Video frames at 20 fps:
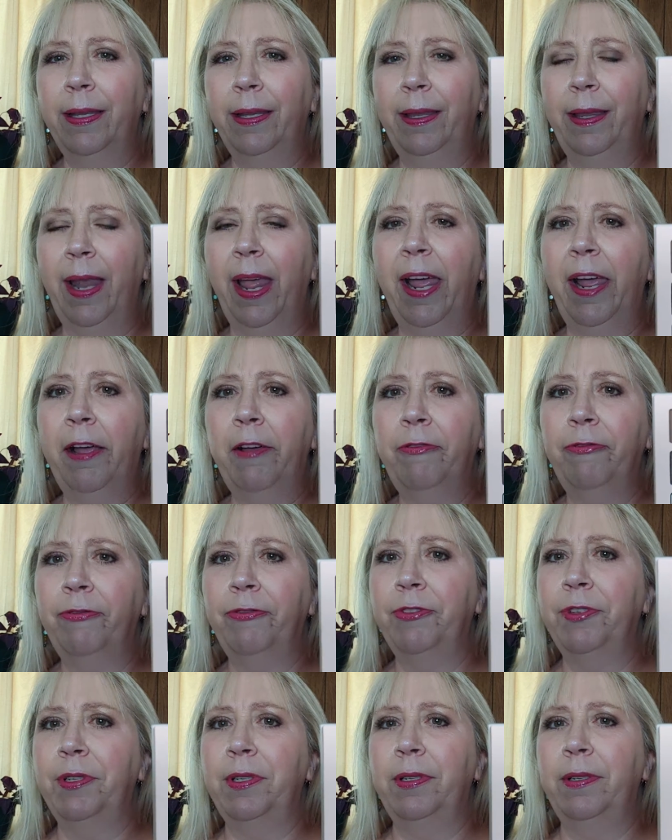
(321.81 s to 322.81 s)
left
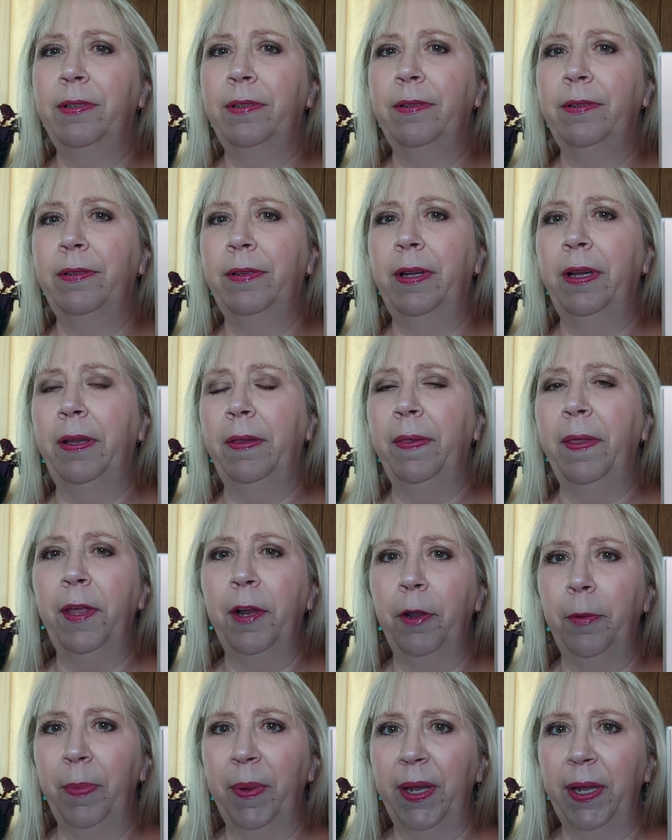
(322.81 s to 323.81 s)
a
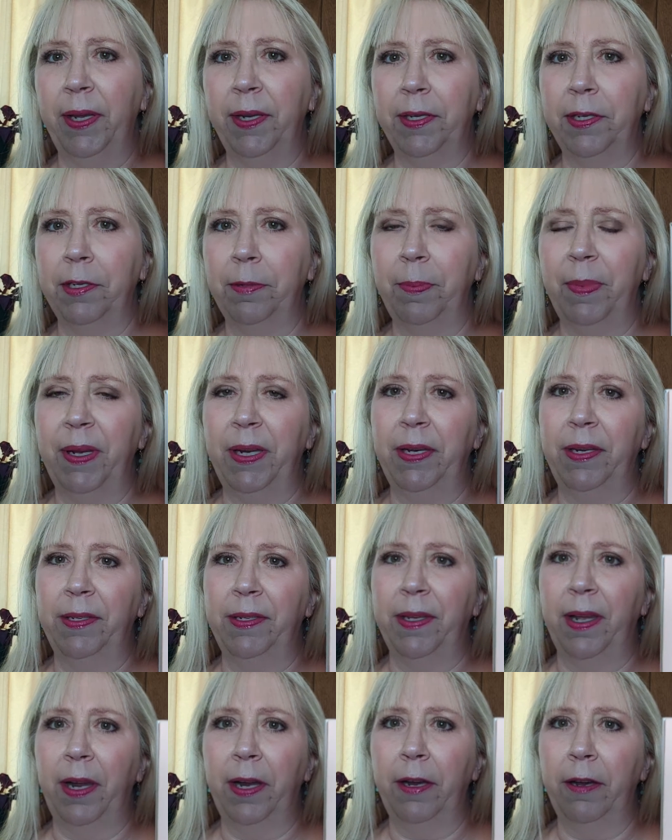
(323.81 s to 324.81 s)
little bit to be
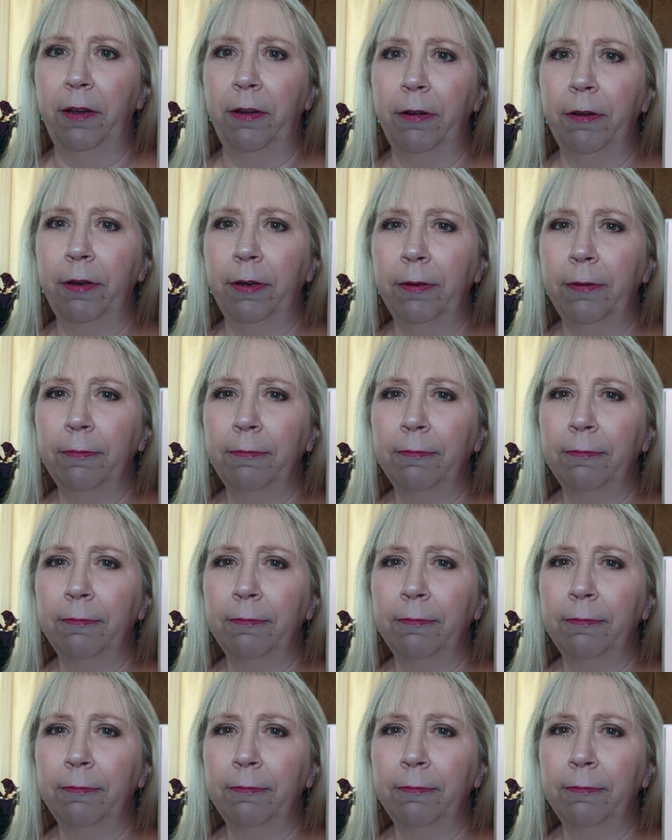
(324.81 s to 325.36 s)
desired.